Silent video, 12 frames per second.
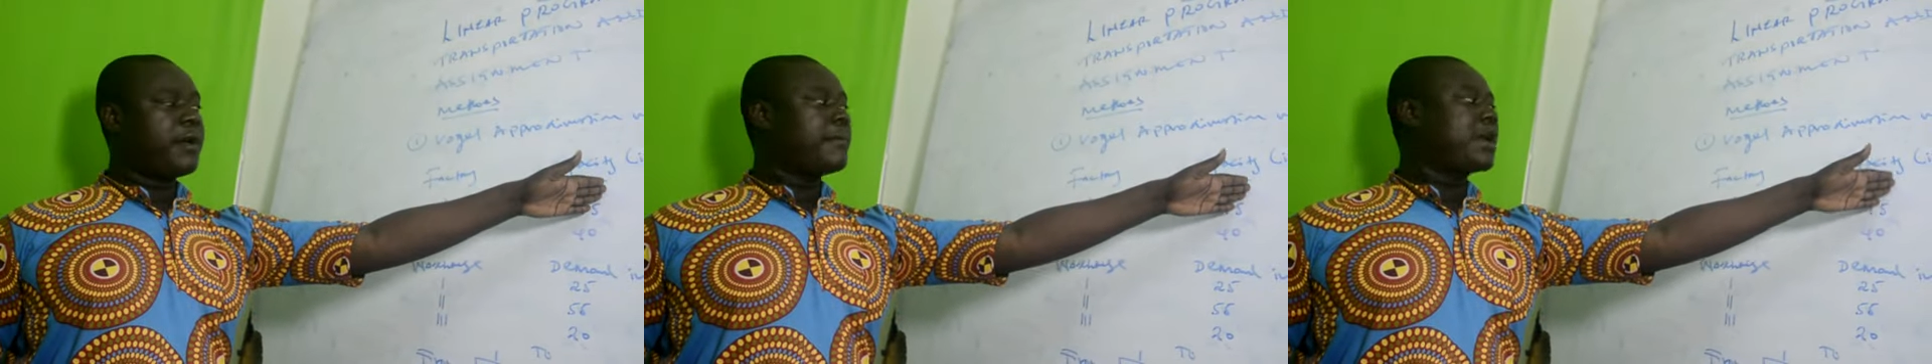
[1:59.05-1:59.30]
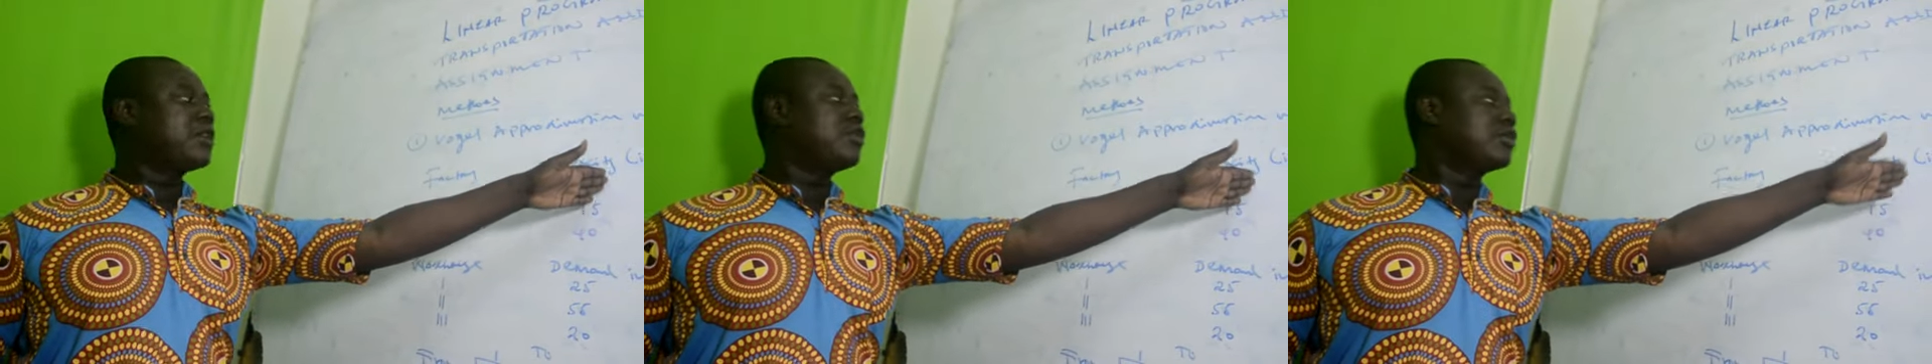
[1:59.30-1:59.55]

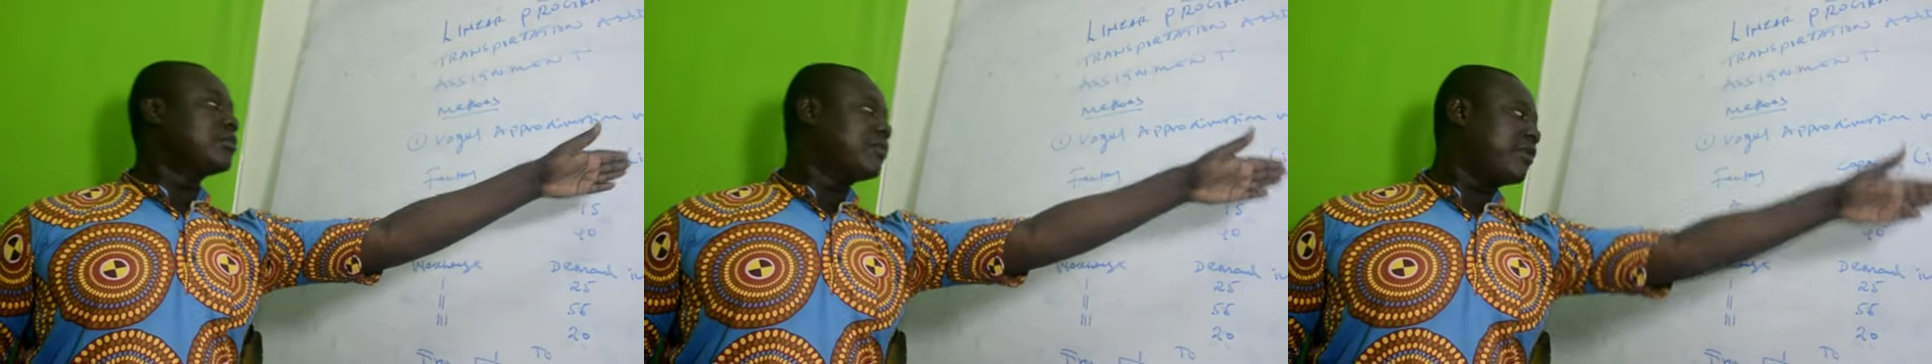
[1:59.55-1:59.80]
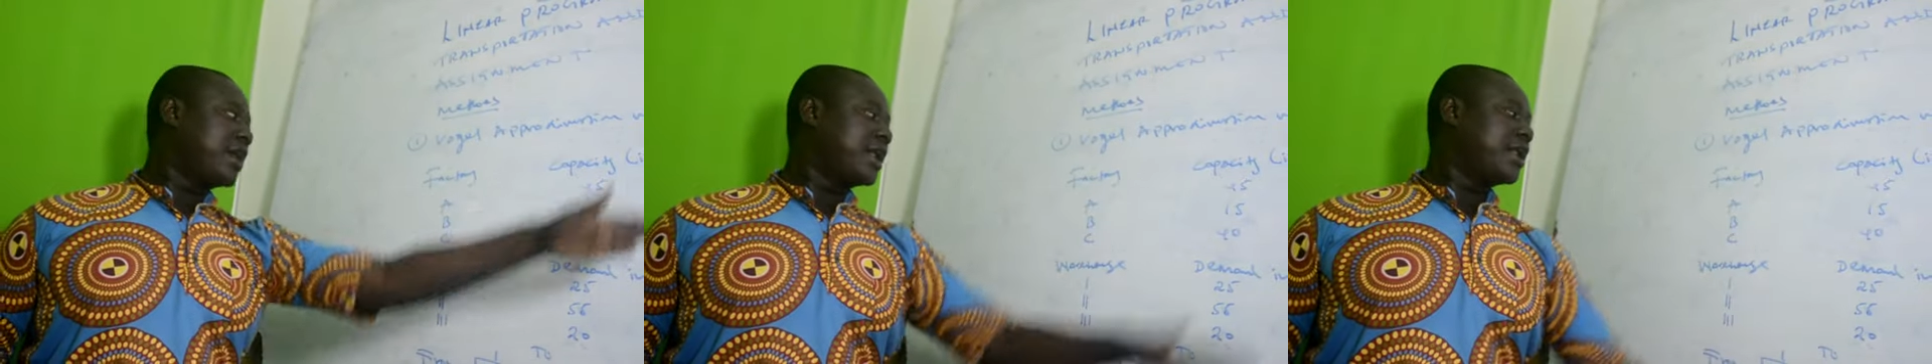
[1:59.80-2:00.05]
but not
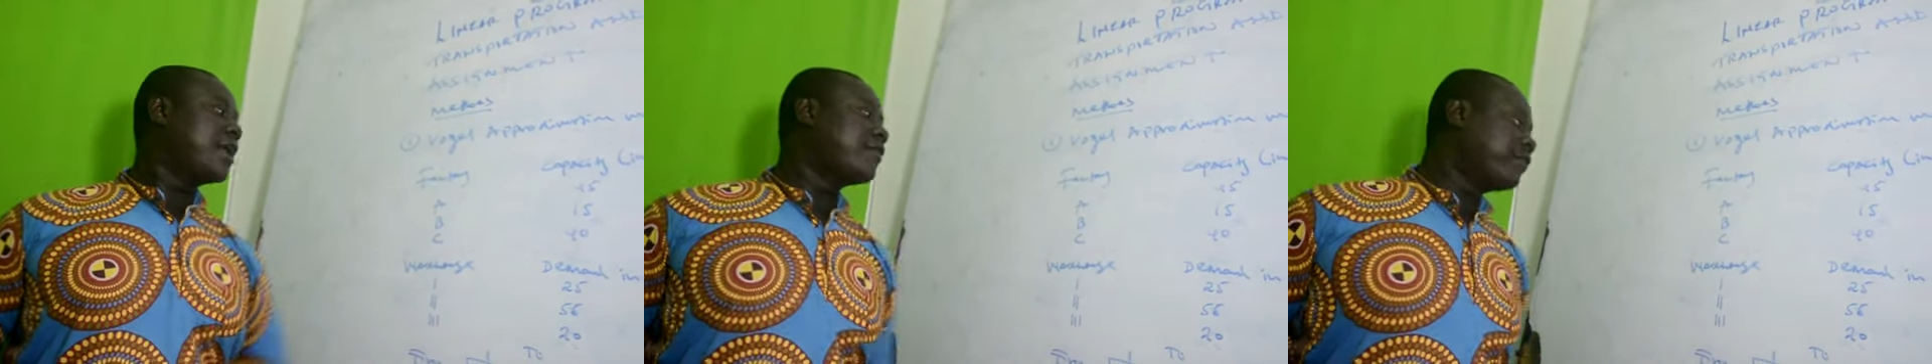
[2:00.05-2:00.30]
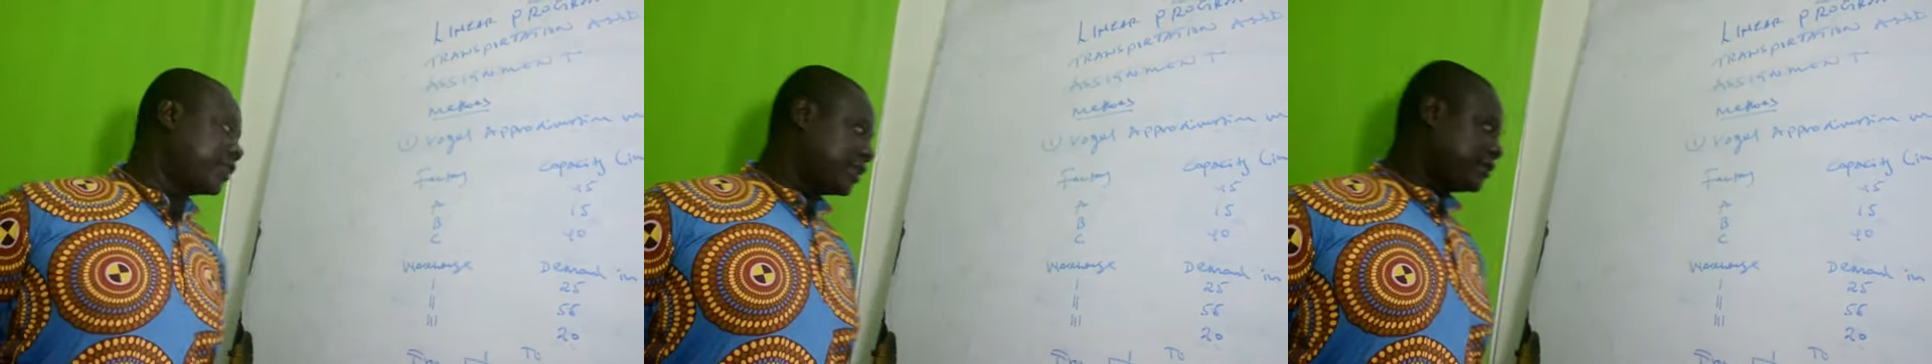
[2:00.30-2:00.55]
more than
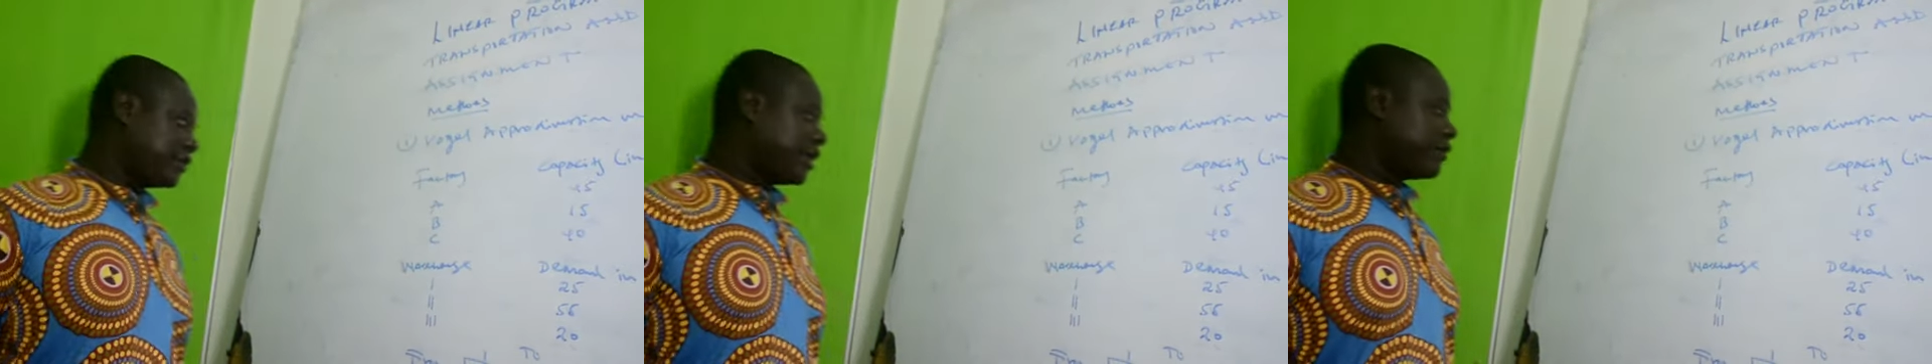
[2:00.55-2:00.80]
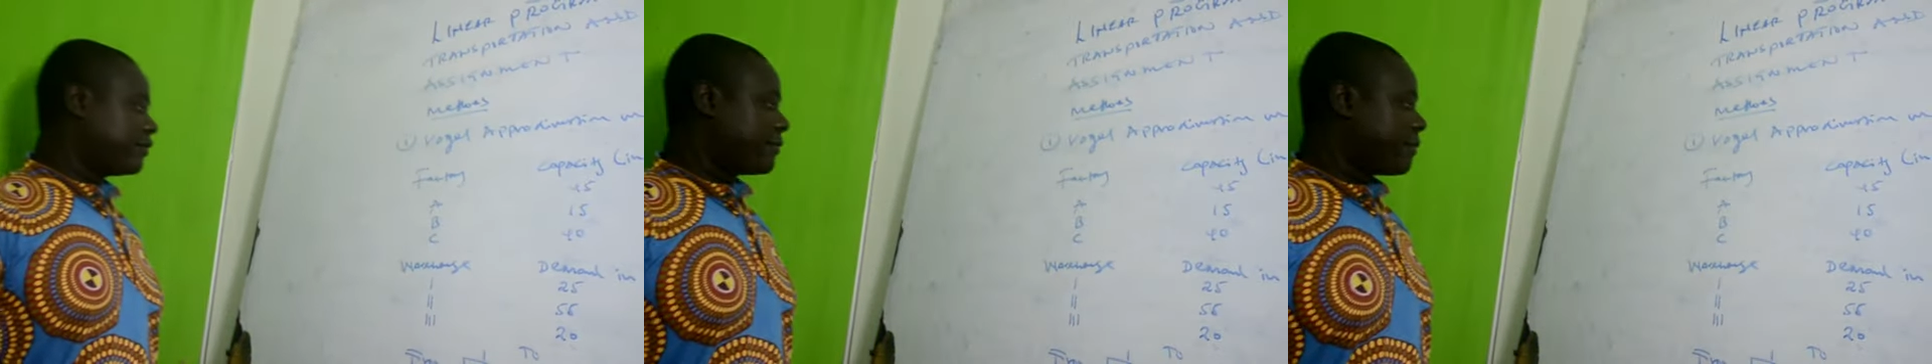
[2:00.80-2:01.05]

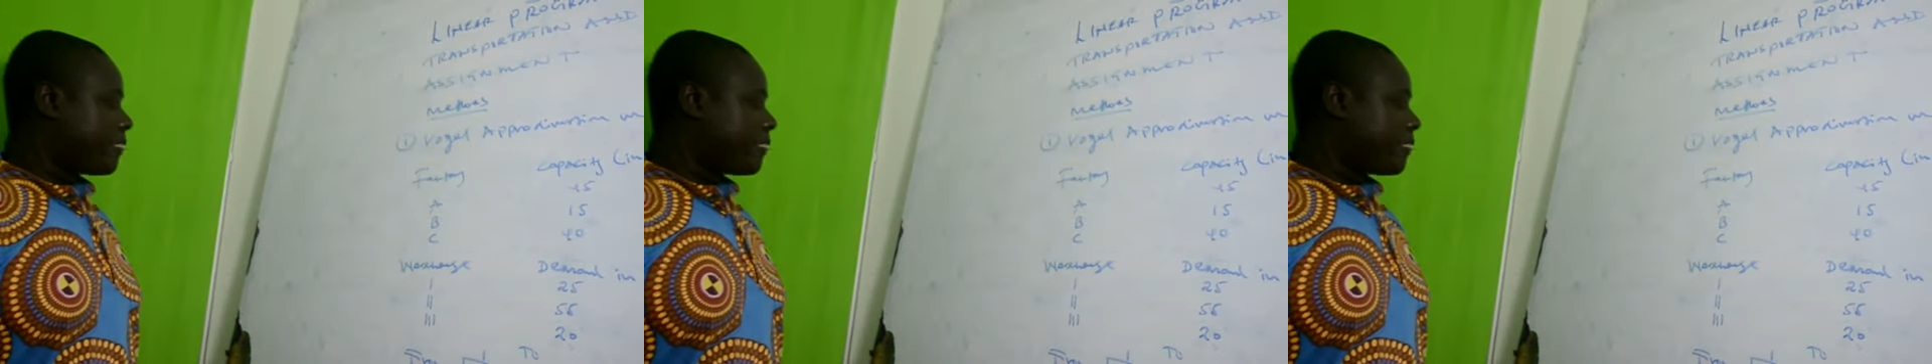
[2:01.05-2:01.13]
45.